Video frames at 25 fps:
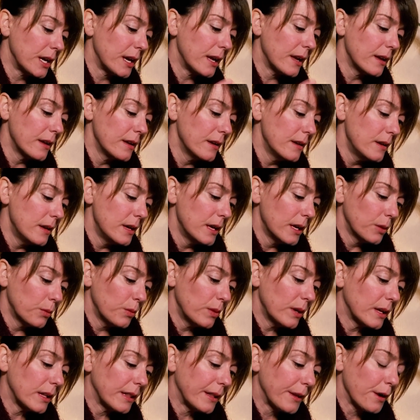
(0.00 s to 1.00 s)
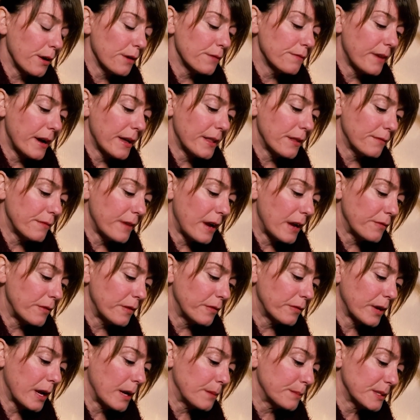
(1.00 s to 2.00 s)
Can you clarify the Five of
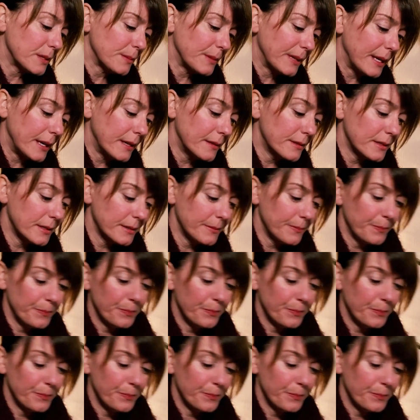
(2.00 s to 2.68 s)
Cups, please?